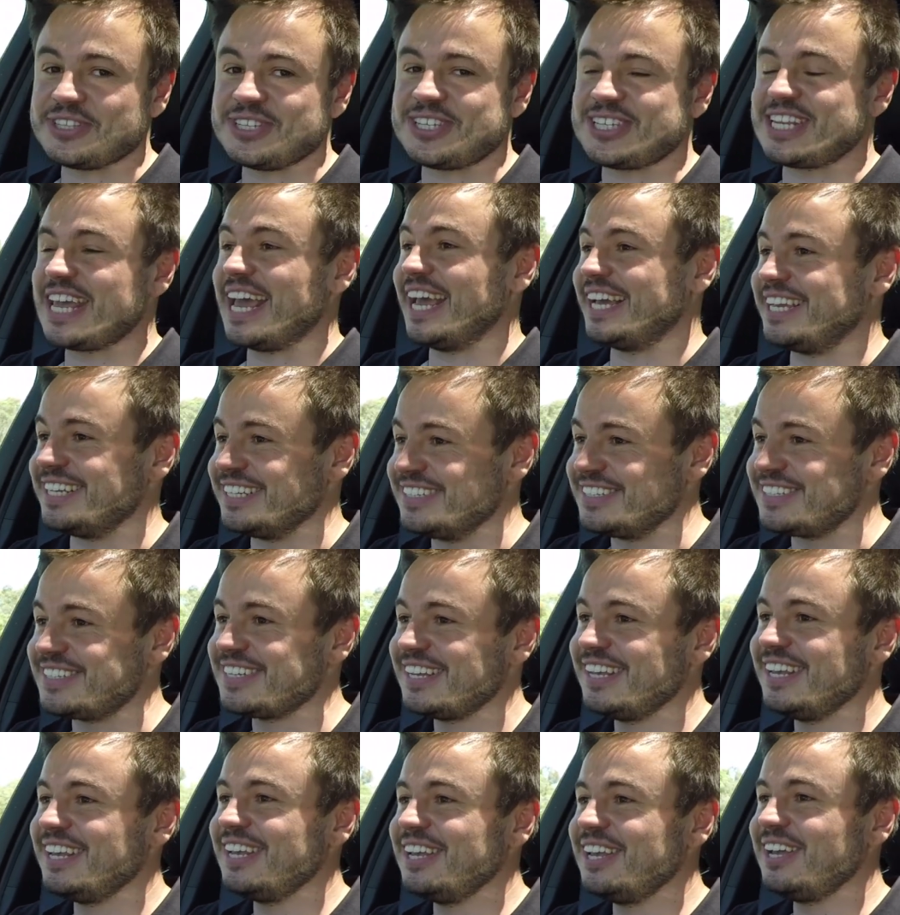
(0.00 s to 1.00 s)
seconds.
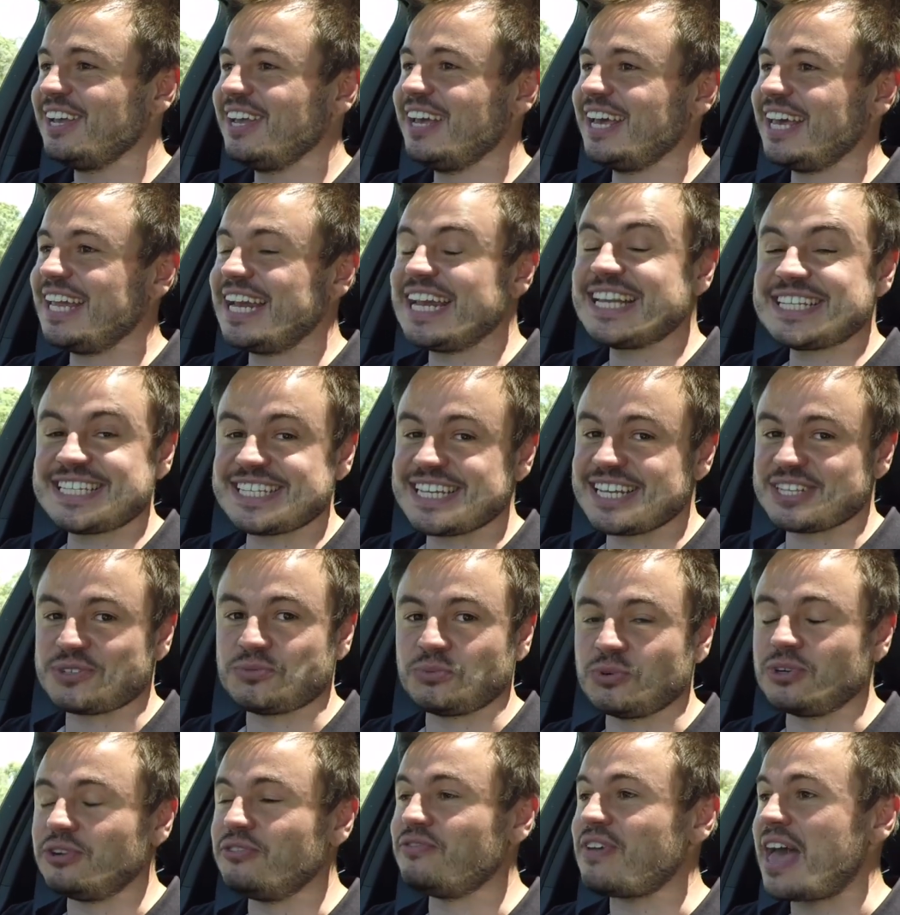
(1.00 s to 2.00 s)
An SS
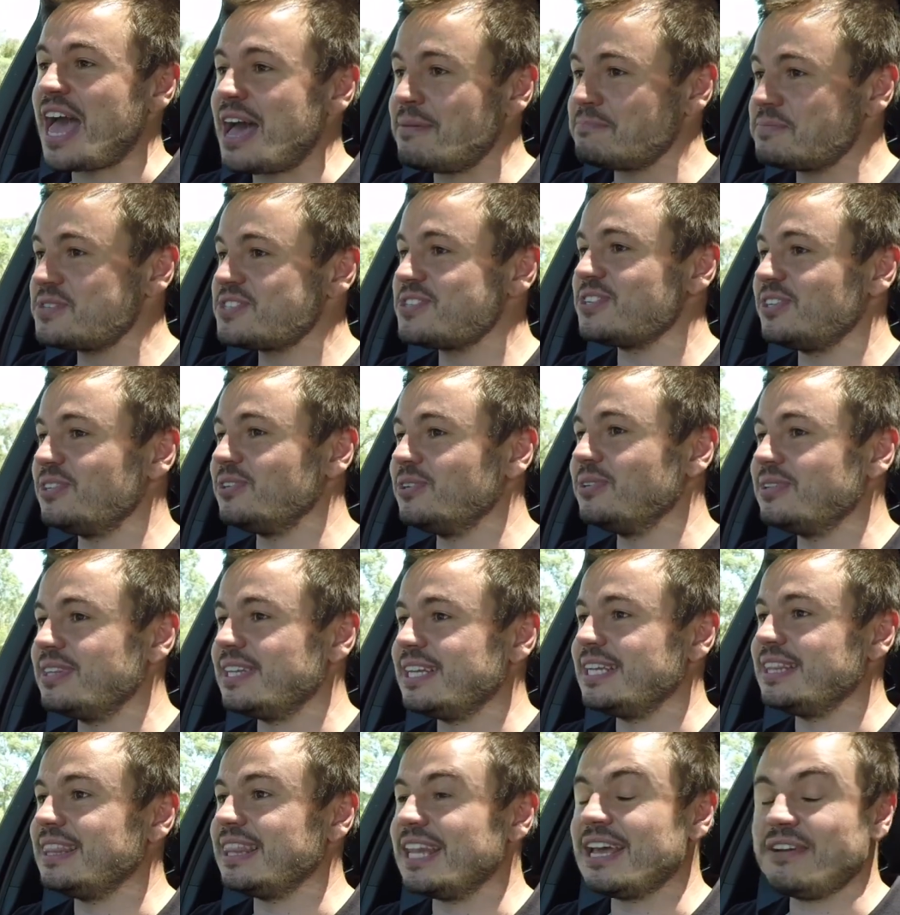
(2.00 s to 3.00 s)
would have absolutely
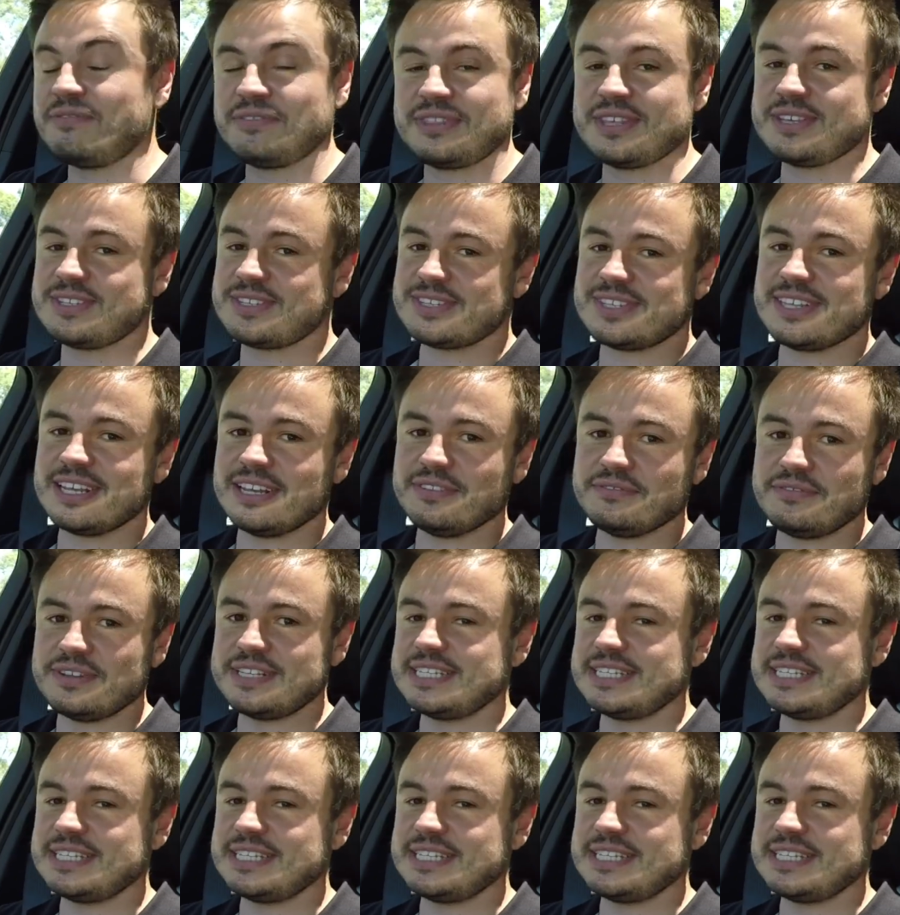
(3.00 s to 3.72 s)
left this thing for